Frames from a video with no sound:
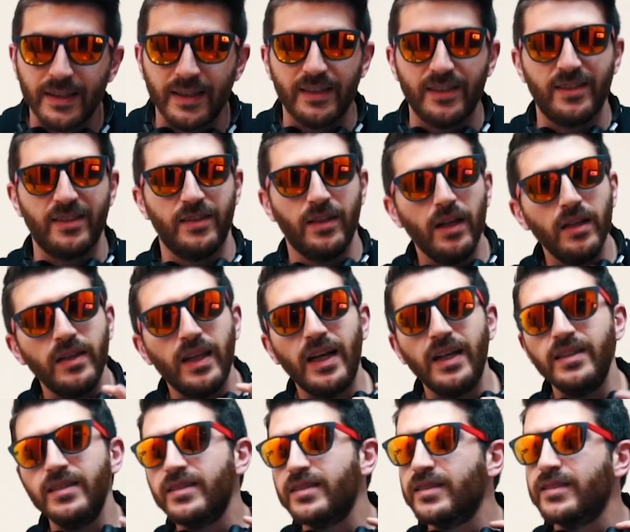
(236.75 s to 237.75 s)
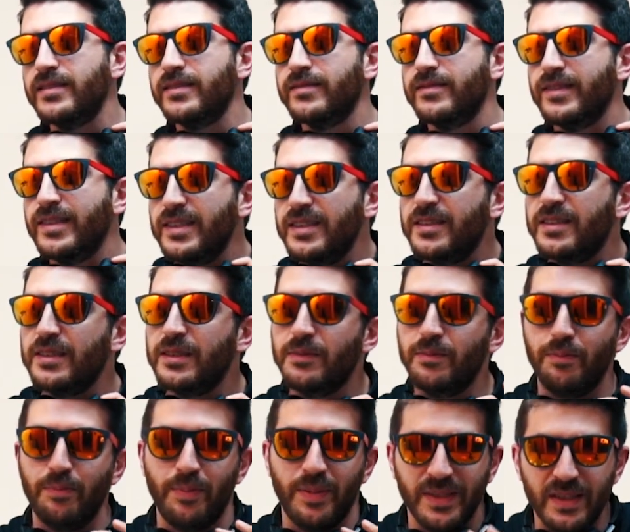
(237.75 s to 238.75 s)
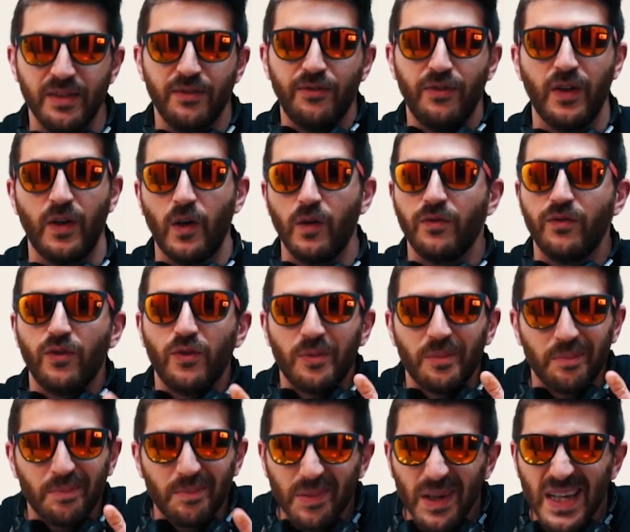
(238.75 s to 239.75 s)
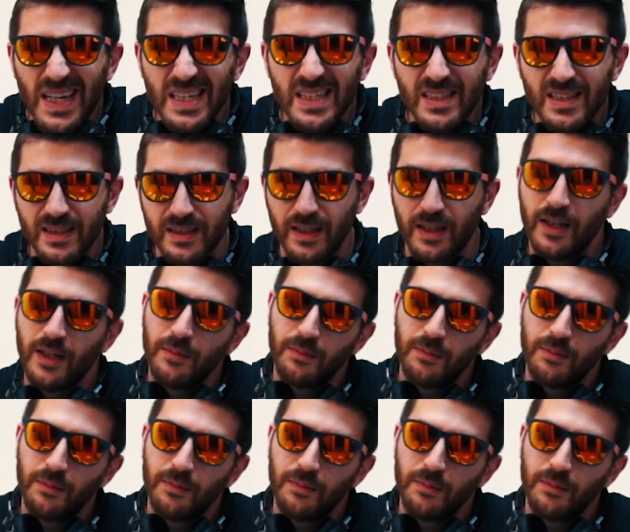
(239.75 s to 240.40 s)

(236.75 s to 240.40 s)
It's not as this specific for bass,